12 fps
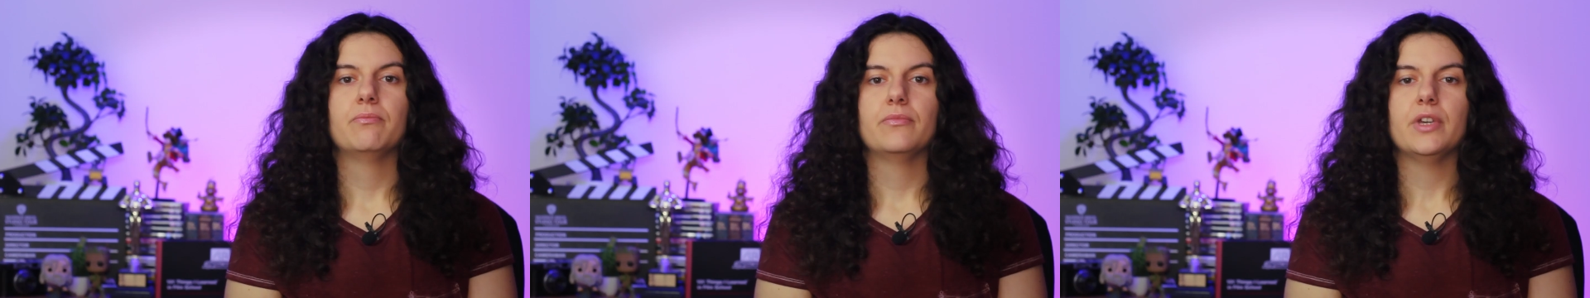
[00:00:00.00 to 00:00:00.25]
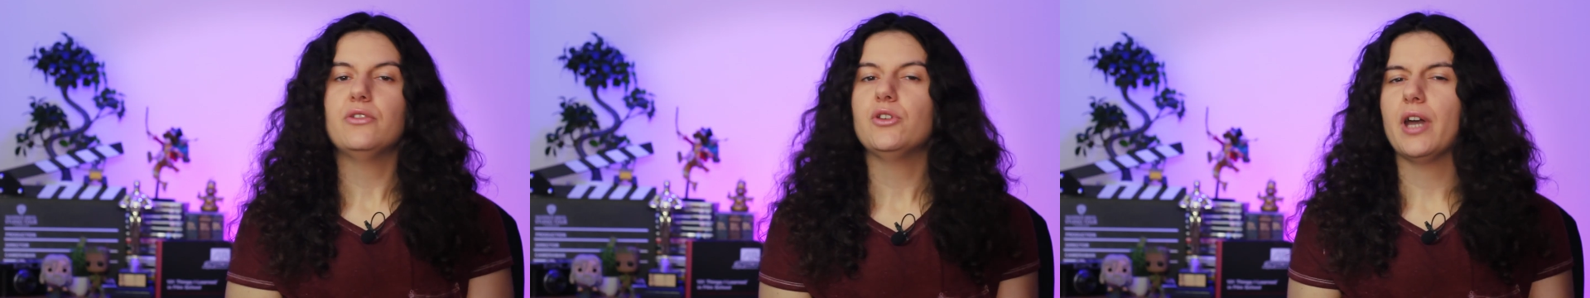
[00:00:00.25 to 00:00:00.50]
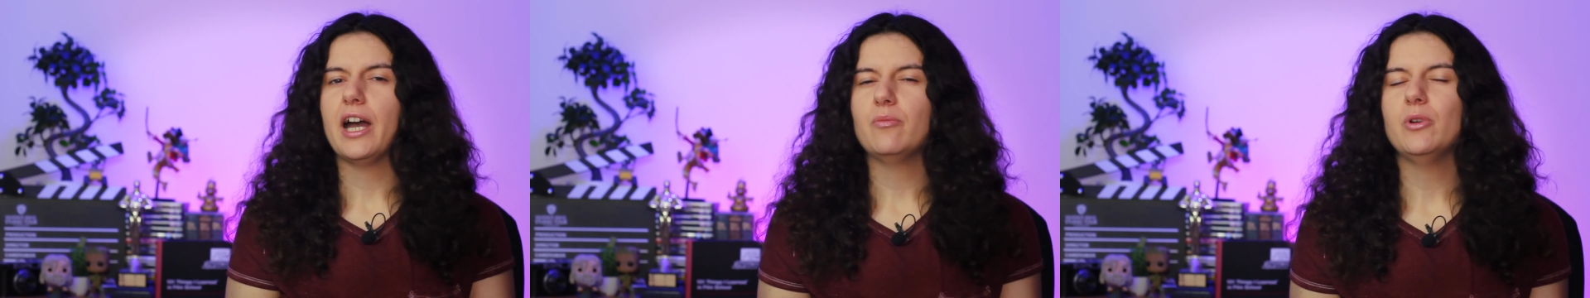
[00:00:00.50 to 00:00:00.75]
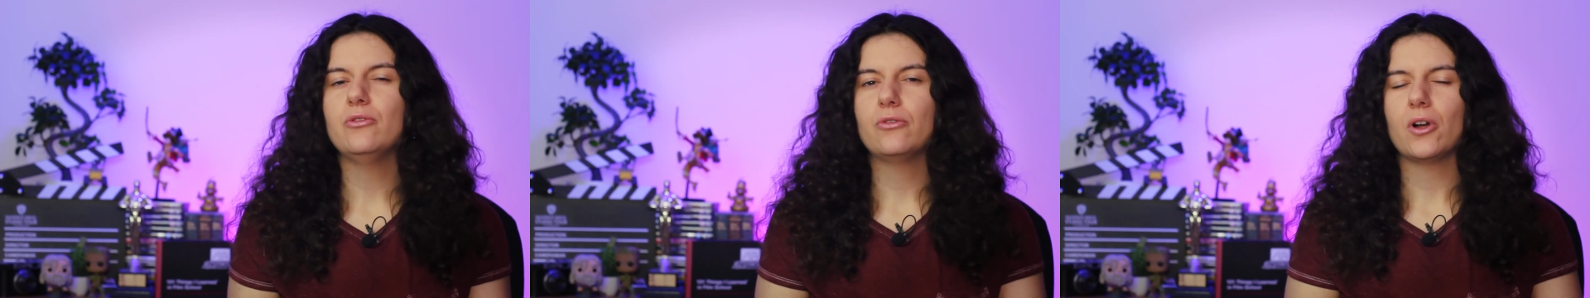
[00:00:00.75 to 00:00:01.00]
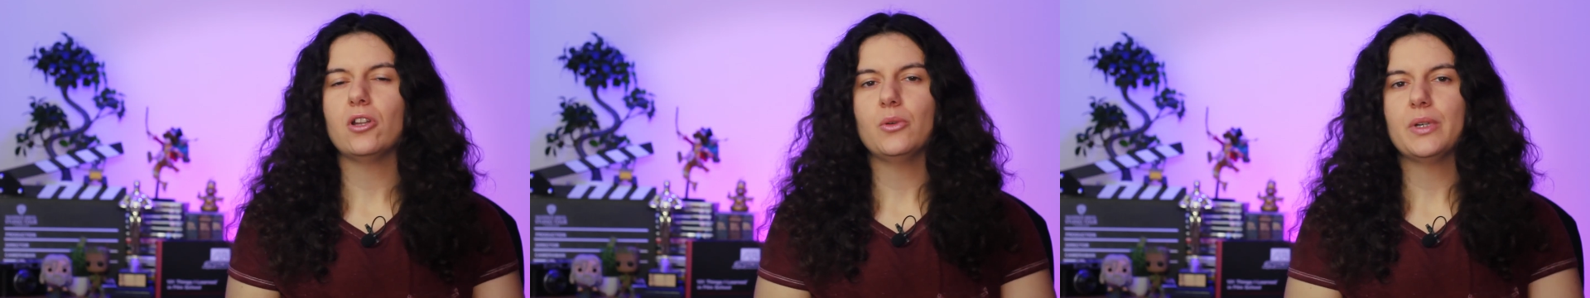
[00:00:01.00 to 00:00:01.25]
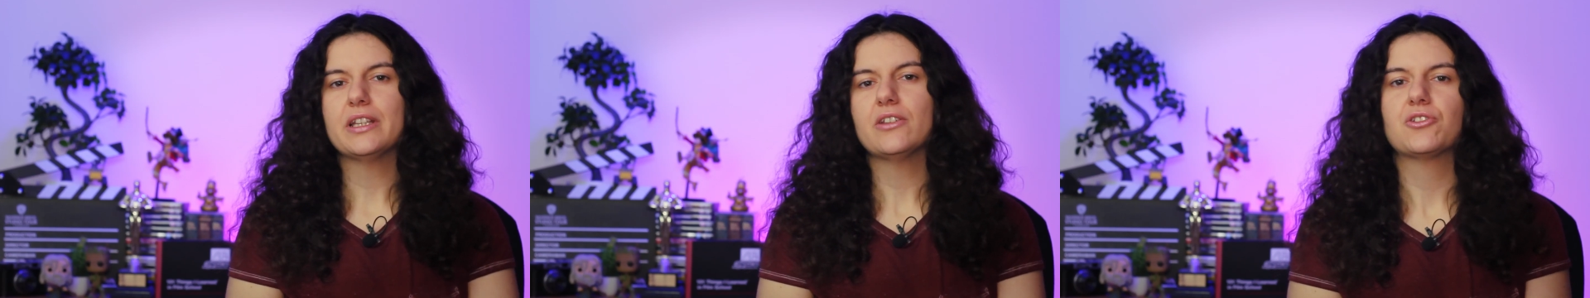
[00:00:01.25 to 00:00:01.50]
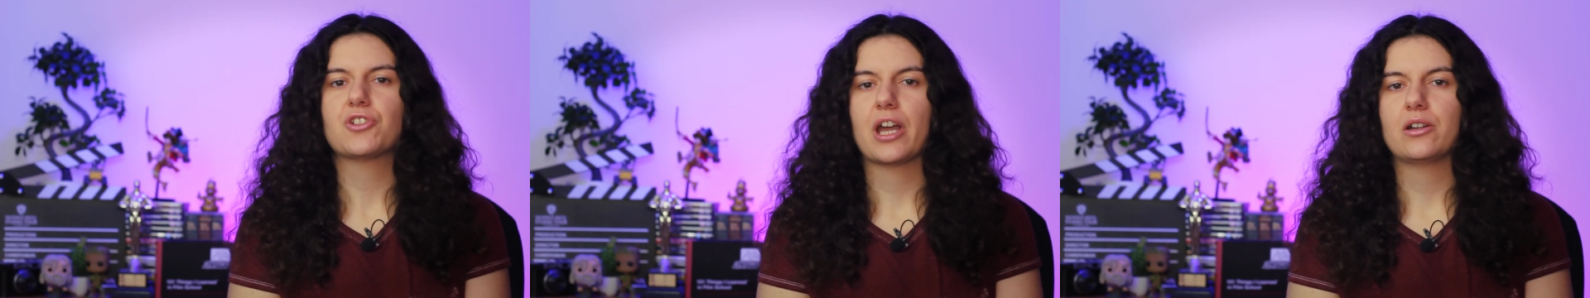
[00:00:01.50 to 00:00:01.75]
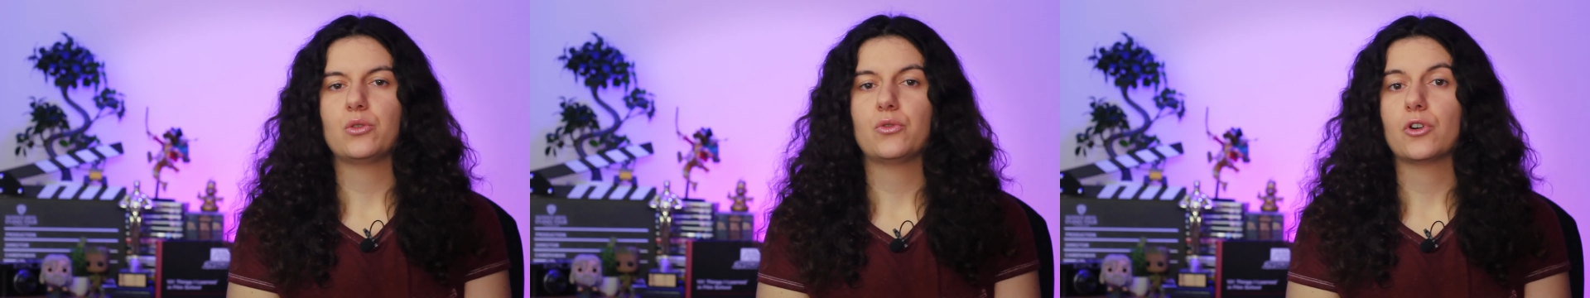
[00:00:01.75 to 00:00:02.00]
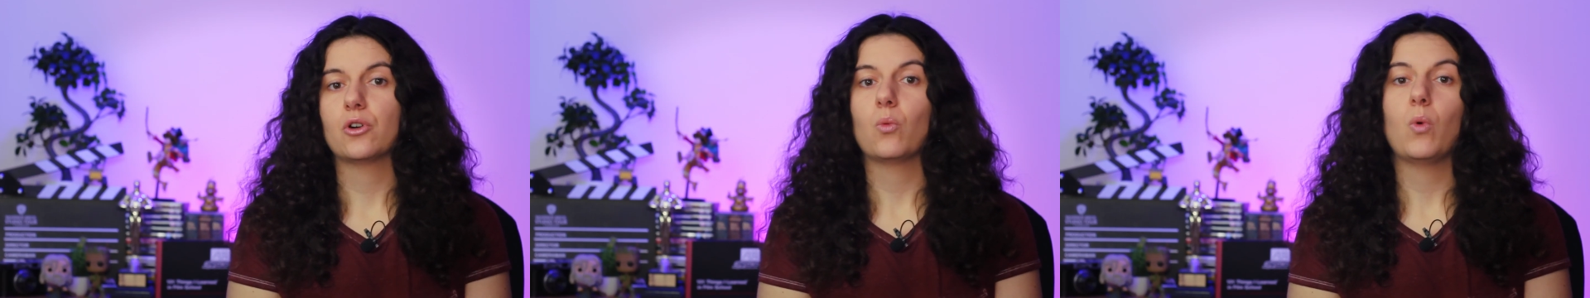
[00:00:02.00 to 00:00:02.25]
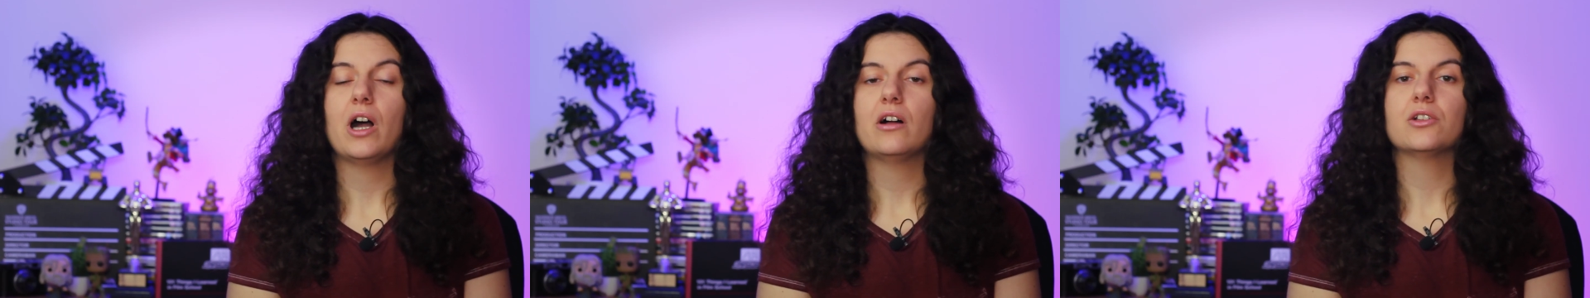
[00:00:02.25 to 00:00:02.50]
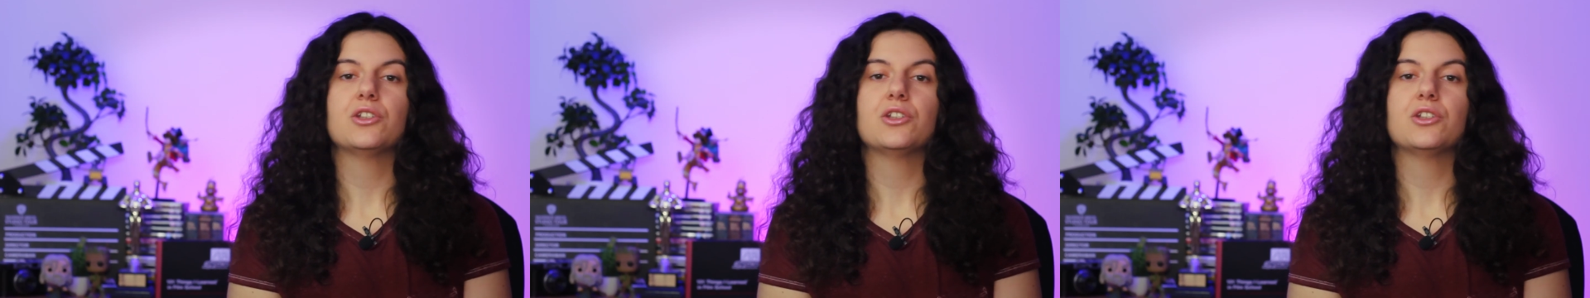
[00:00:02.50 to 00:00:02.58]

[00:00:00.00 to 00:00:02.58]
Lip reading: If you have been following this channel for a while,